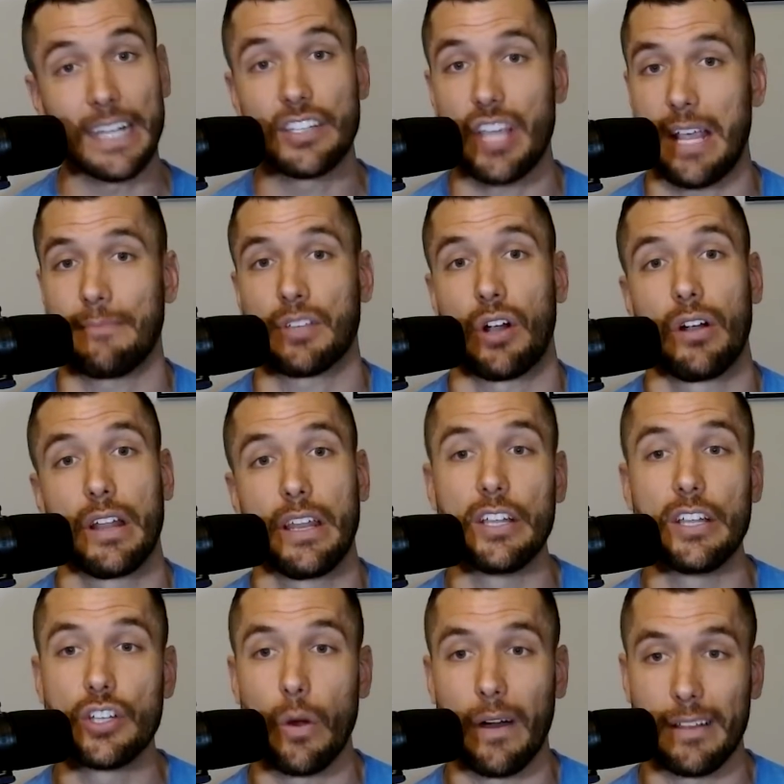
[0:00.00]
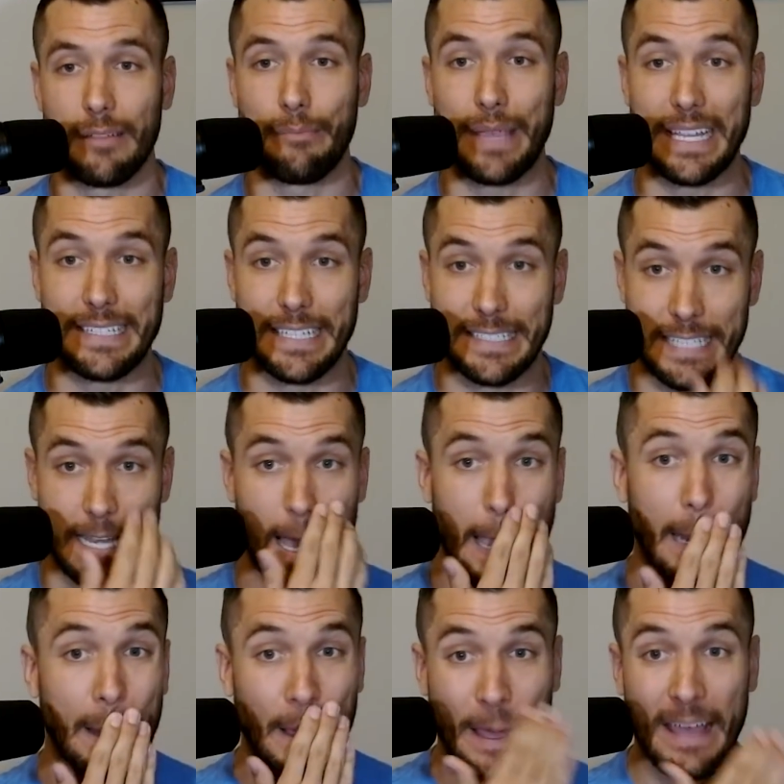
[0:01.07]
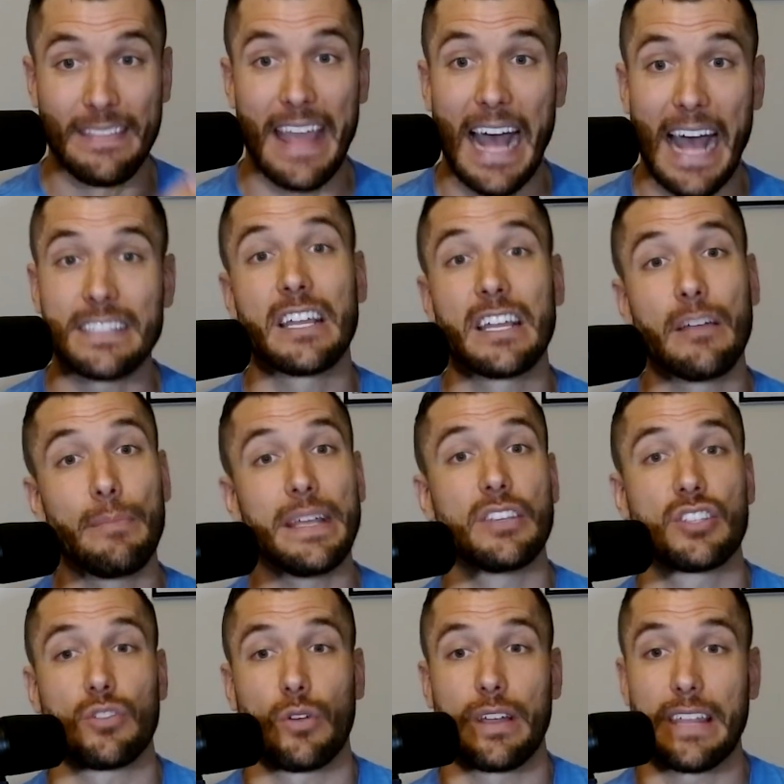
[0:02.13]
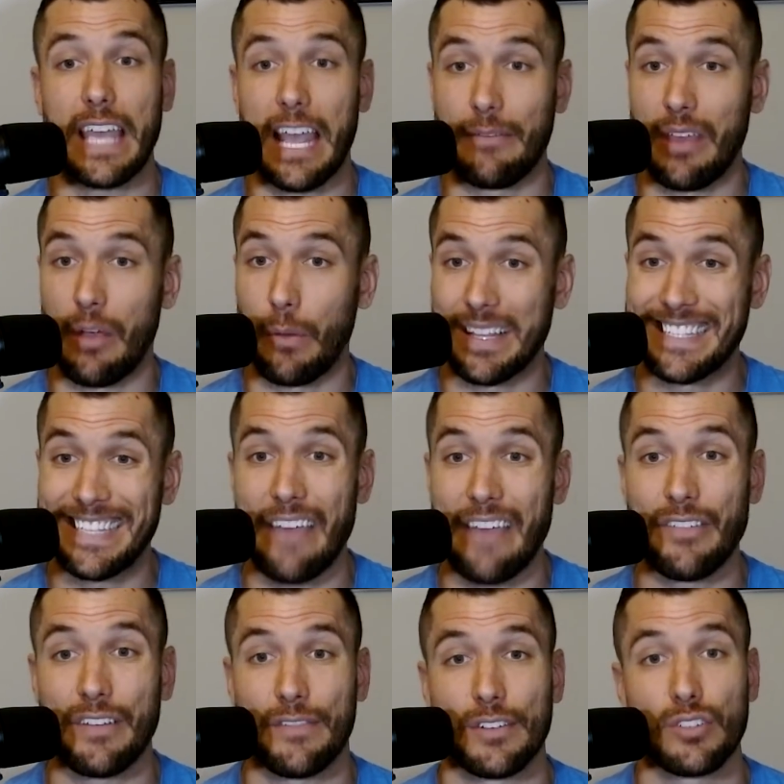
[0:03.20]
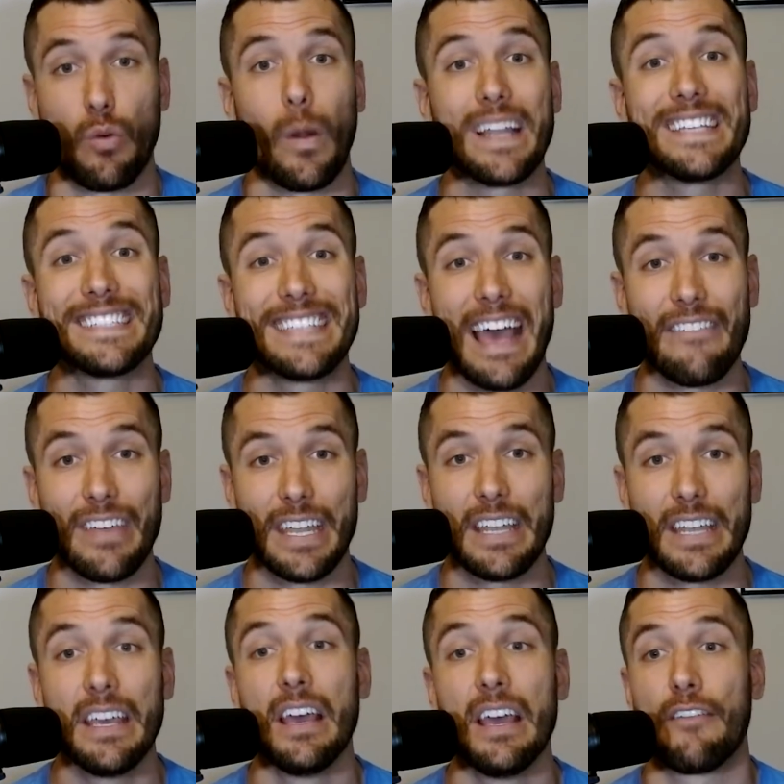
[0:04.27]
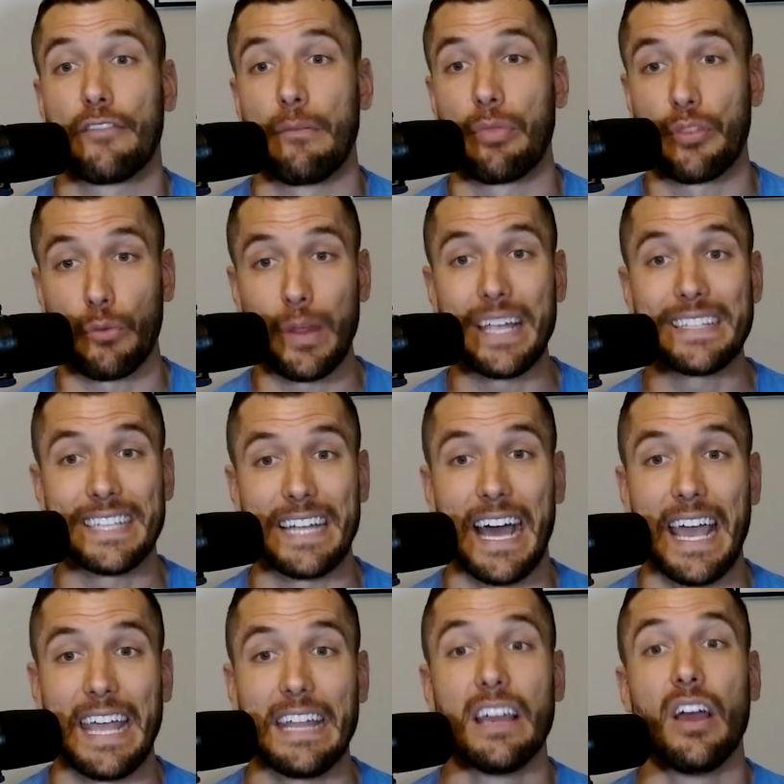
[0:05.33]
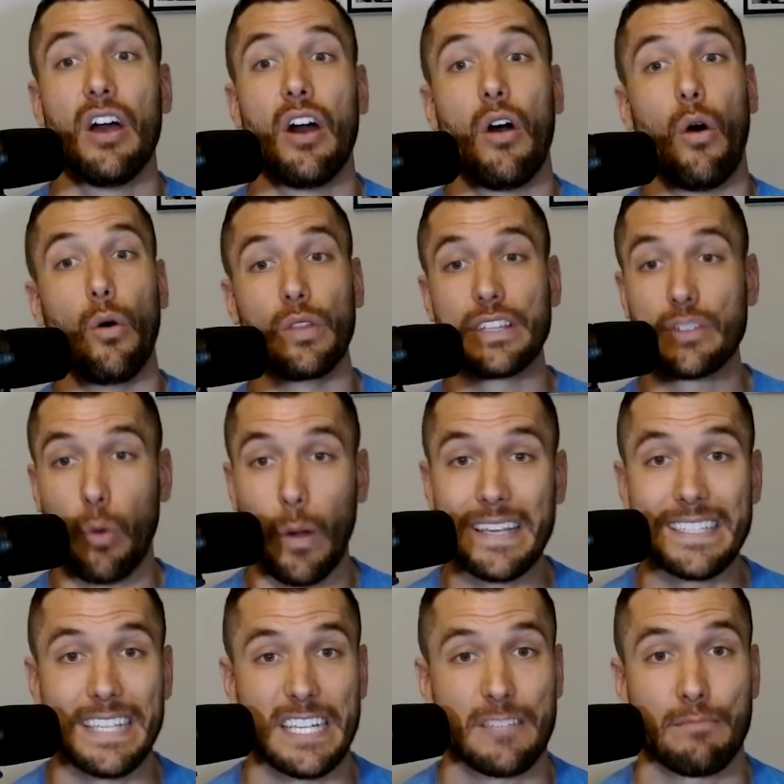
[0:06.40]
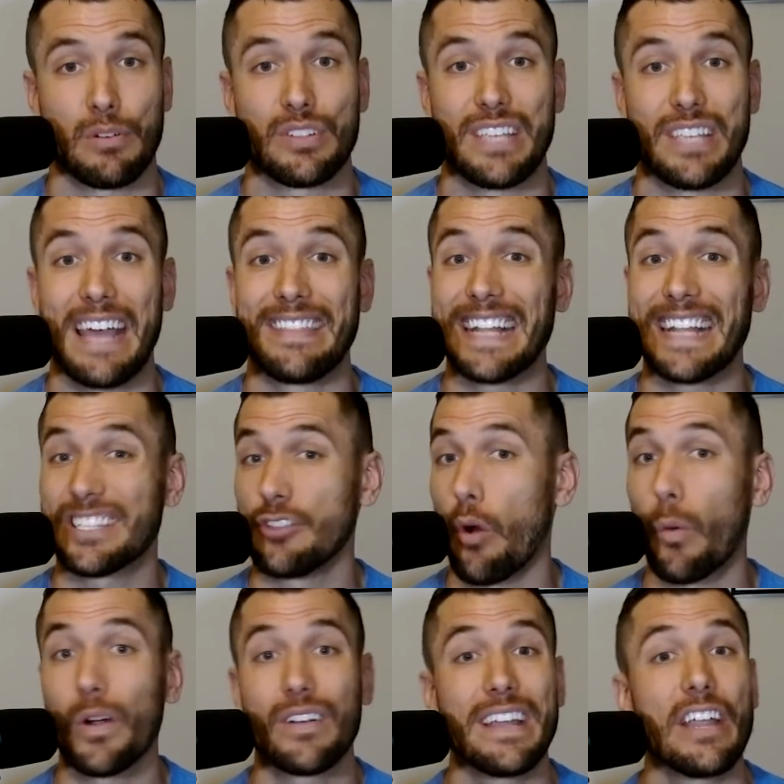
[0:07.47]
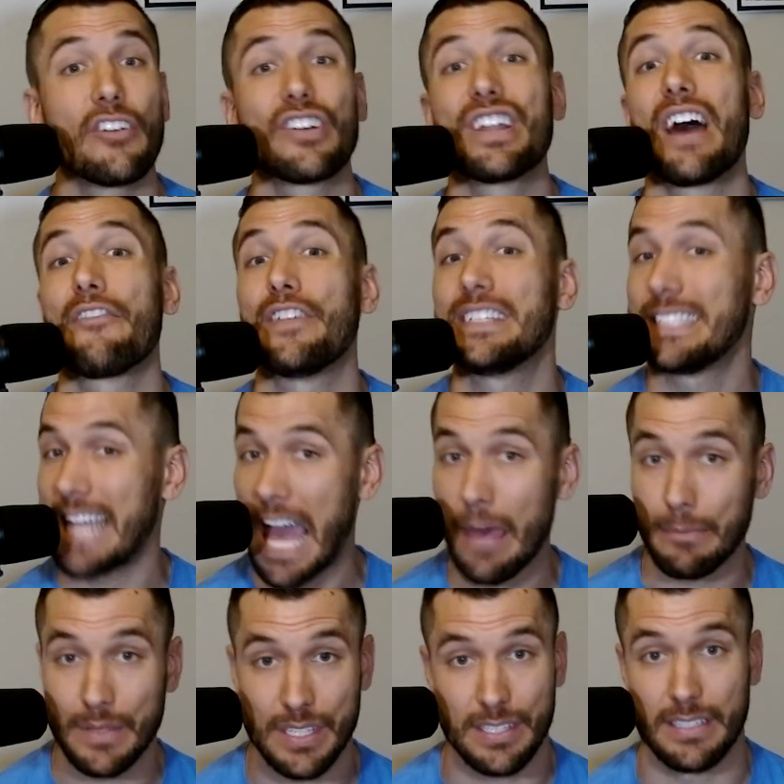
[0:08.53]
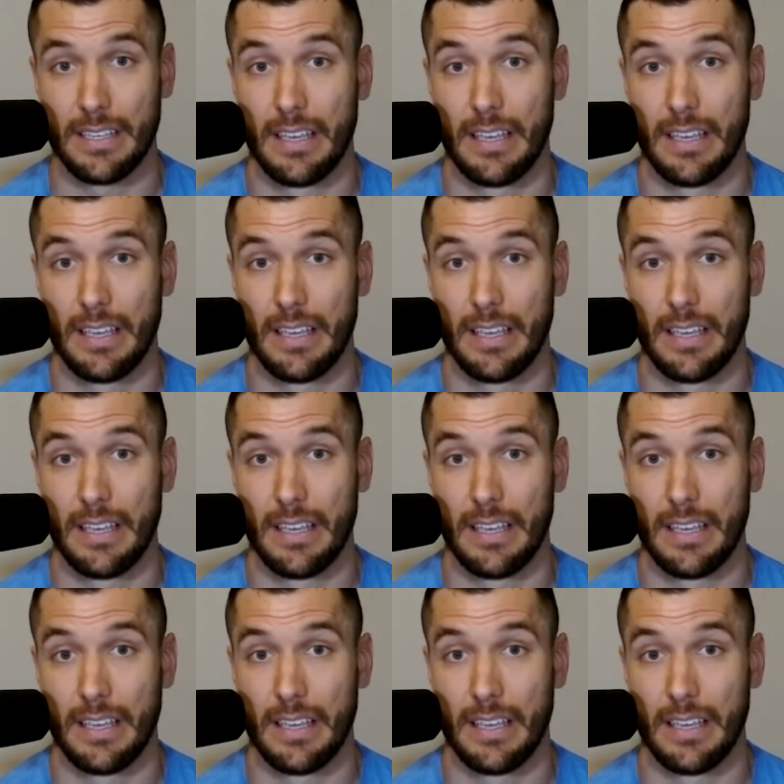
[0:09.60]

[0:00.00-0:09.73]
James Harden and Joel Embiid did tonight. That's going to be the story of the game. They went 7 for 27 from 3 tonight, only 26%. That's nowhere near enough attempts